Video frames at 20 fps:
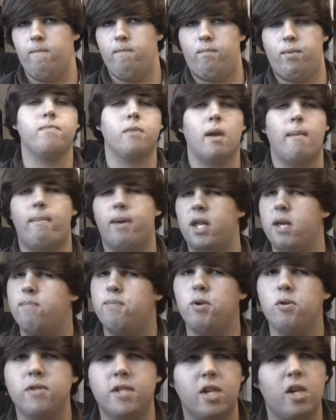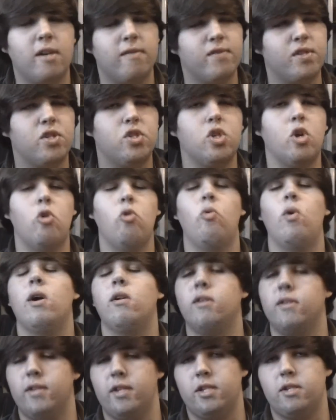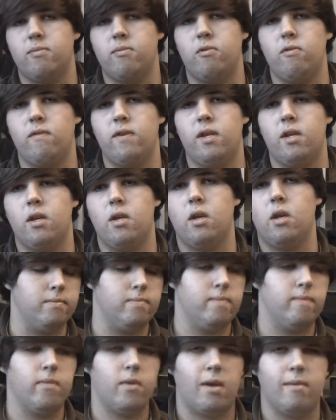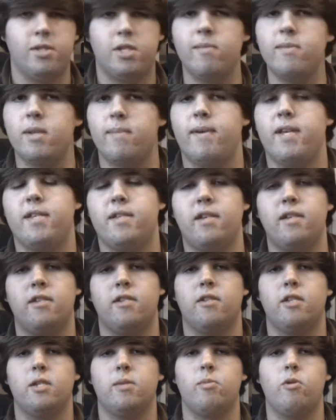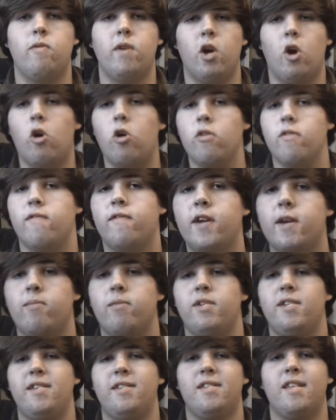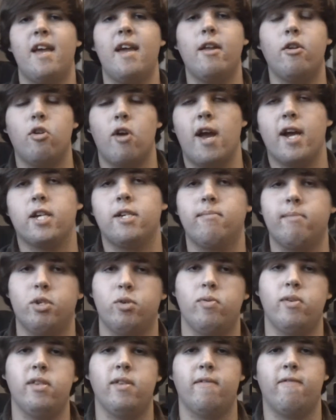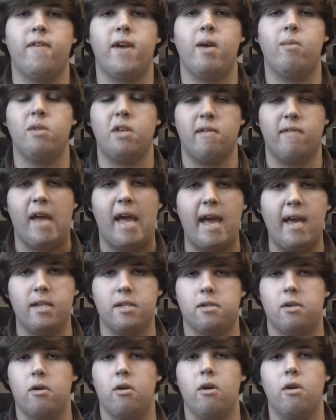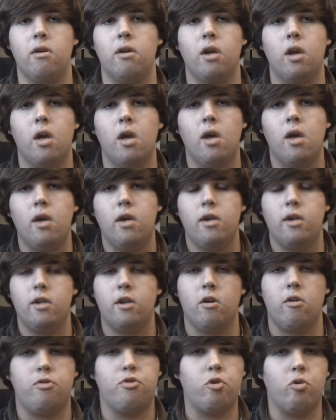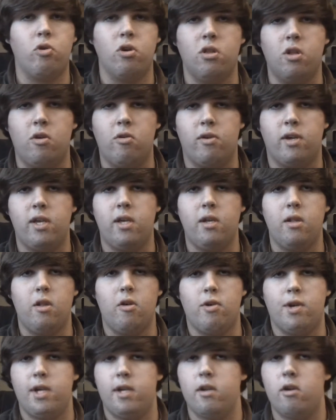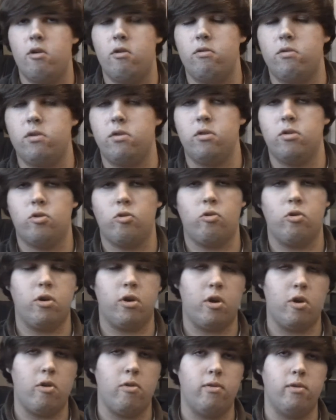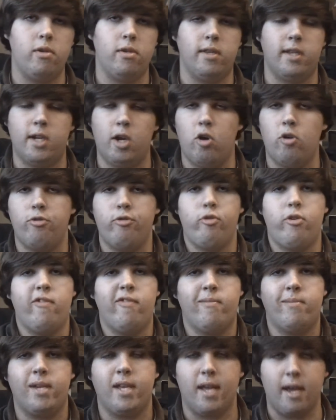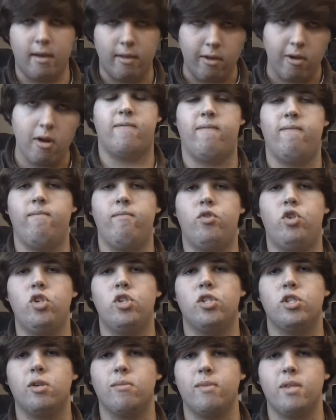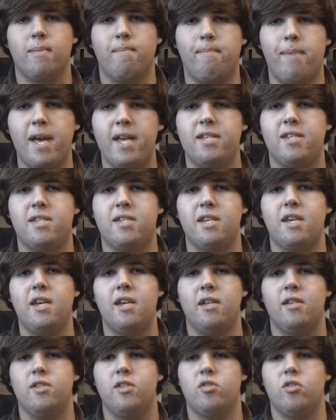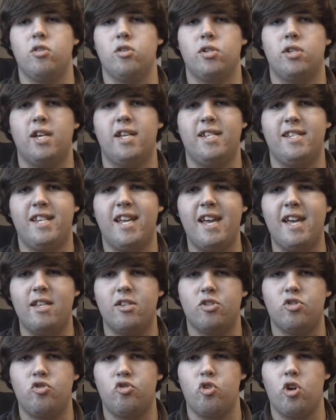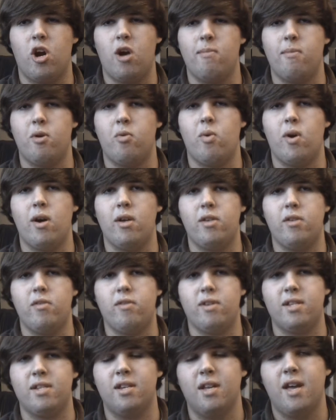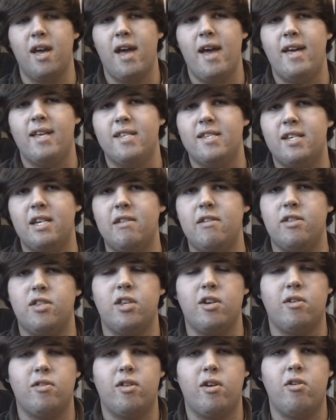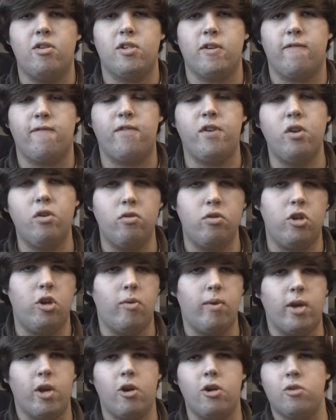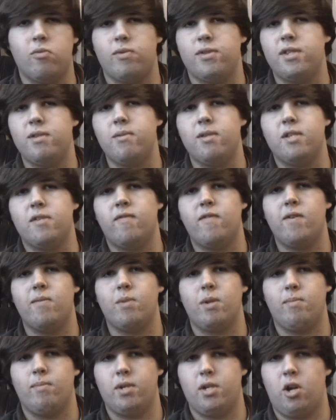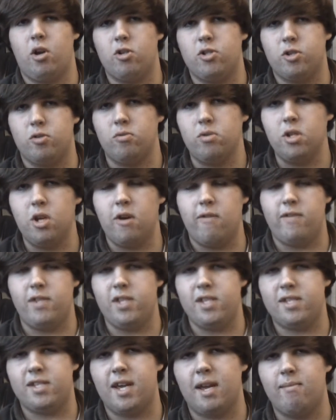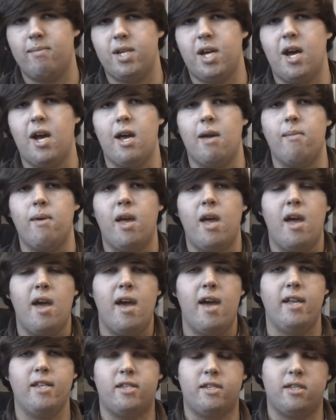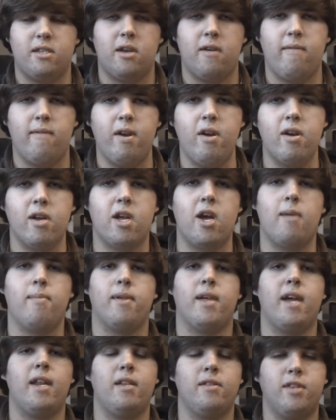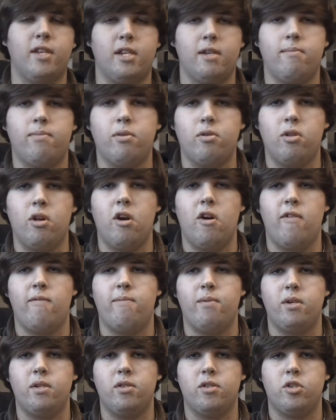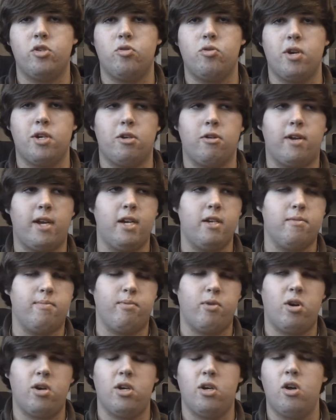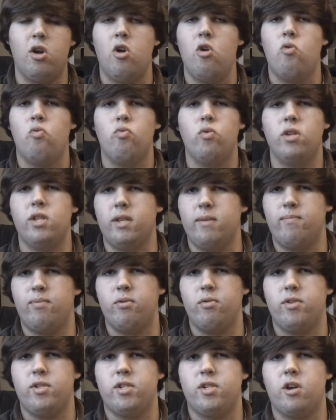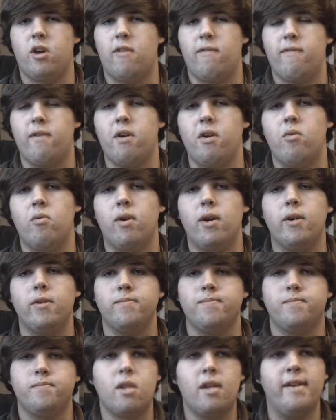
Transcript: But he pulls it off so well in this movie. Some of the best scenes in this movie are the family scenes, the interaction between the family of Asgard. You know, Thor and Loki, Loki and Odin, Thor and Odin, and then all three of them together. Just some of the best scenes, and there's intense drama while you can see that there's a feud going on within this family, but also love at the same time. It's a very complicated thing to pull off, but the director, Kenneth Branagh, really pulled this off very well.